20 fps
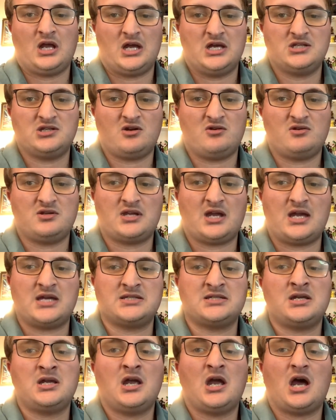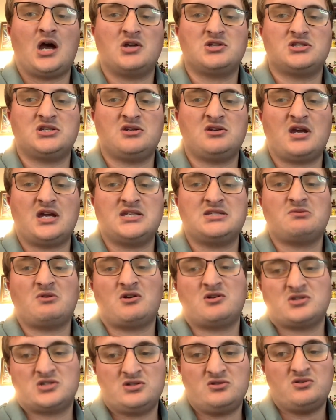As always, guys, I'll see you guys
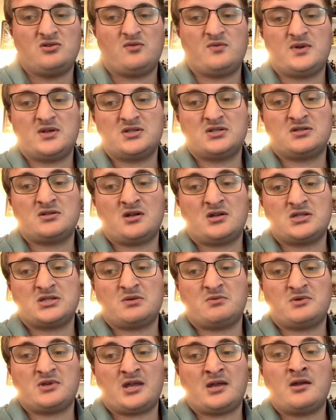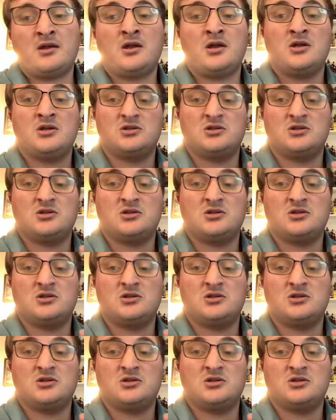tomorrow. Two new videos and all some of that.